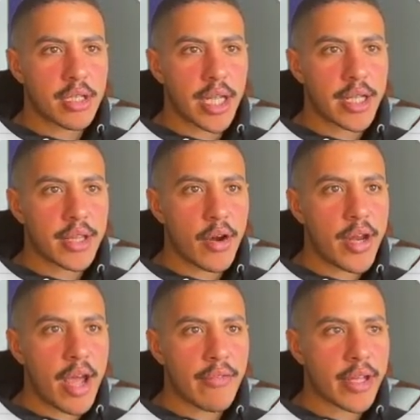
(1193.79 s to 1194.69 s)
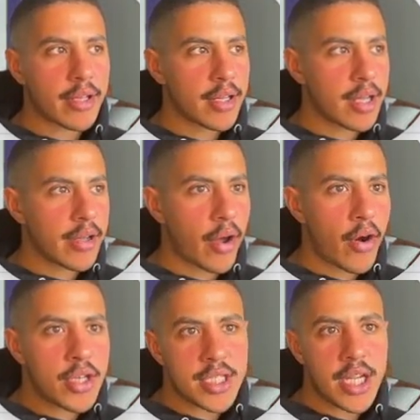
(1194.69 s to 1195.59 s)
Like they already have like
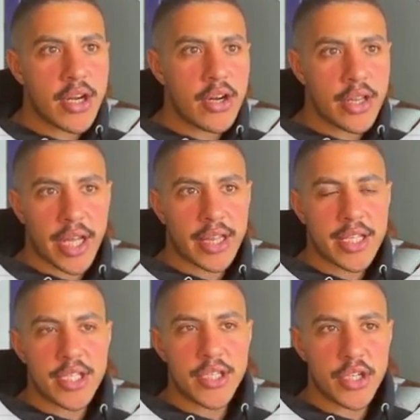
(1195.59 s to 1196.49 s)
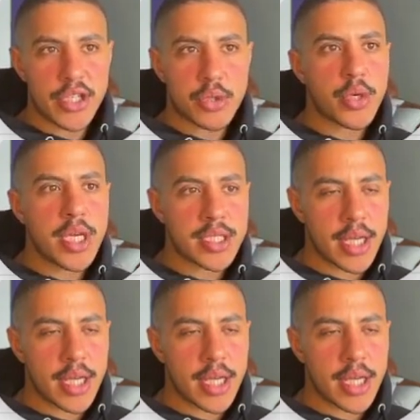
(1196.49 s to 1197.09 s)
hearts here, like this is your streaks,